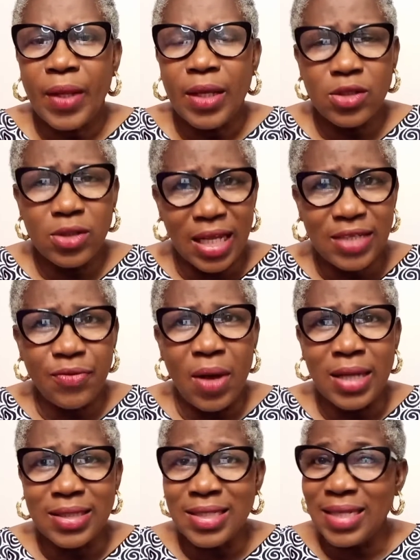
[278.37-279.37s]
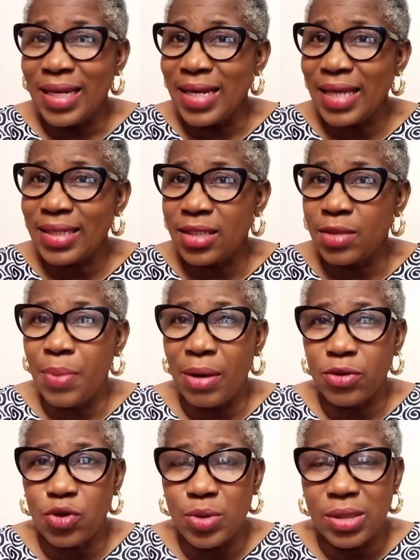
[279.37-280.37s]
So that's for access. And next is
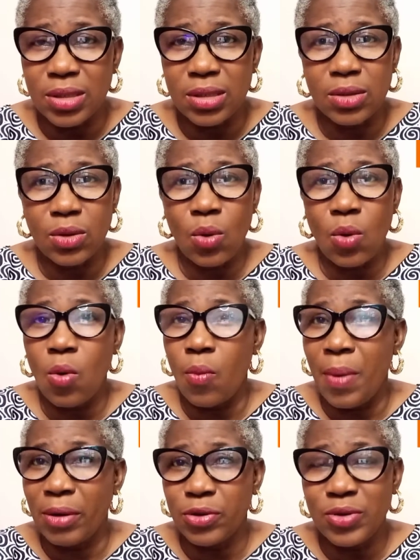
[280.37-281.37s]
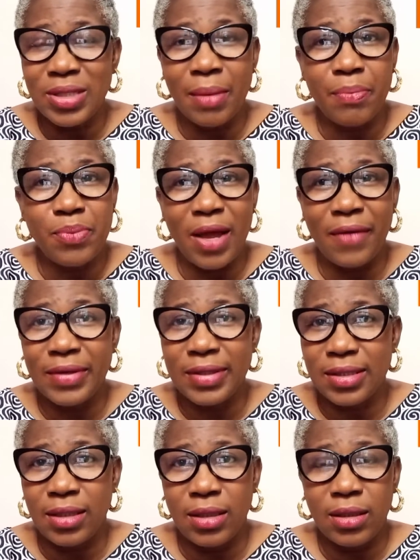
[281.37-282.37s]
boundaries. Oh, boundaries and
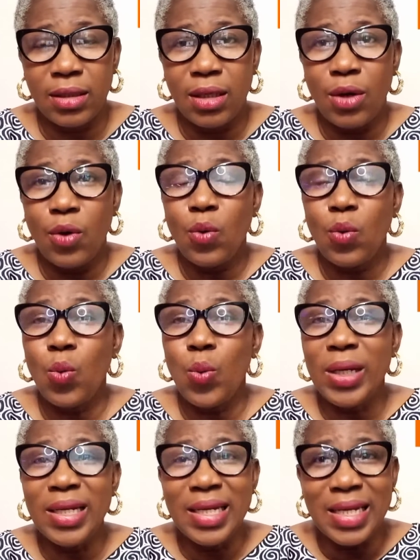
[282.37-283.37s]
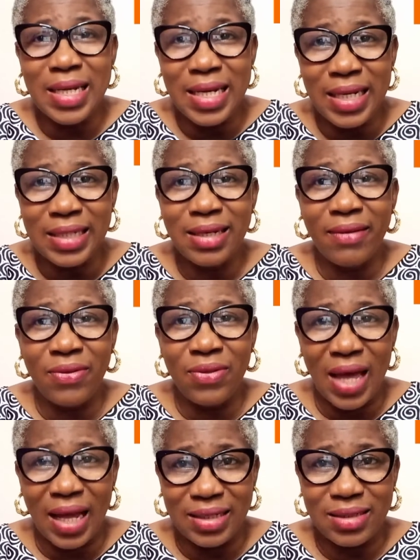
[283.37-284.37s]
privacy. We need
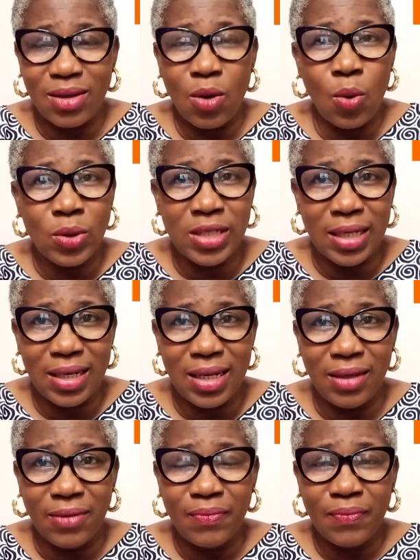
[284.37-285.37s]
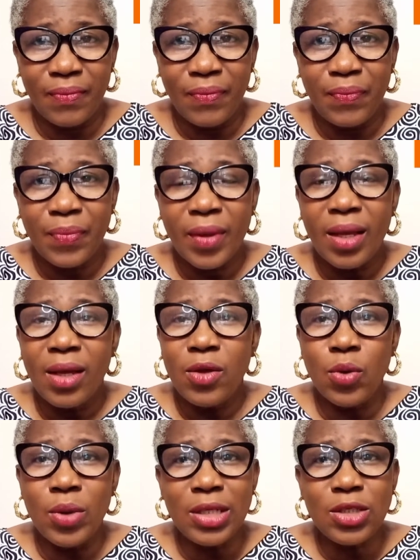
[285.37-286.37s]
that urgently.
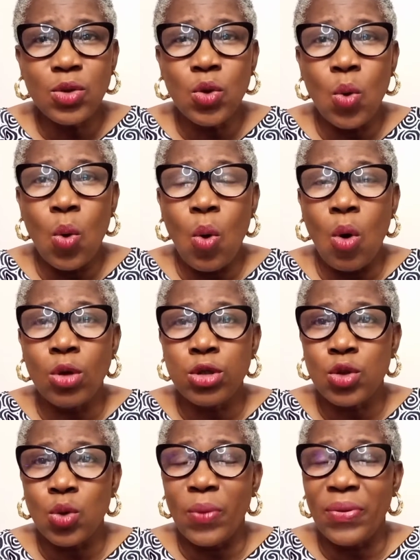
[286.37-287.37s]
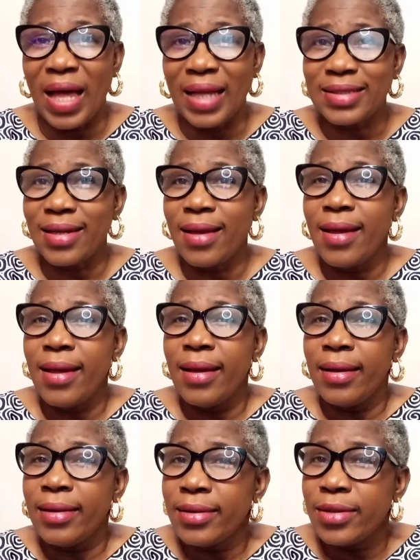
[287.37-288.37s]
You need to know also that
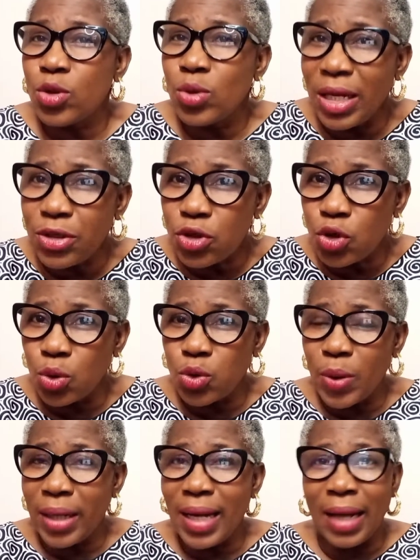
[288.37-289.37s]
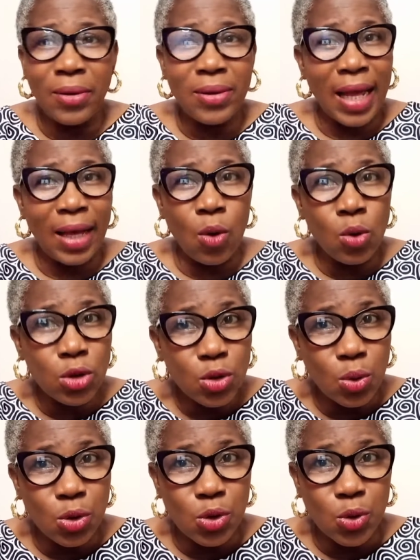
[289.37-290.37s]
today's children are not like old
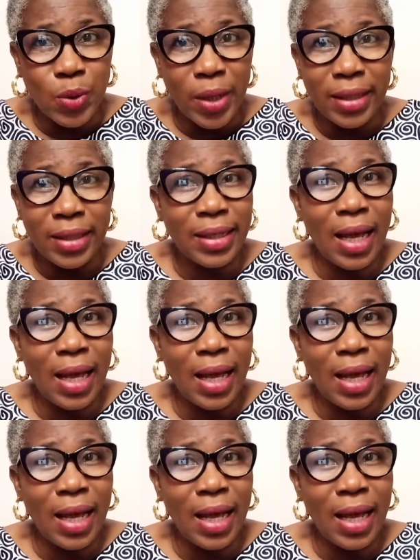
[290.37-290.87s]
school children.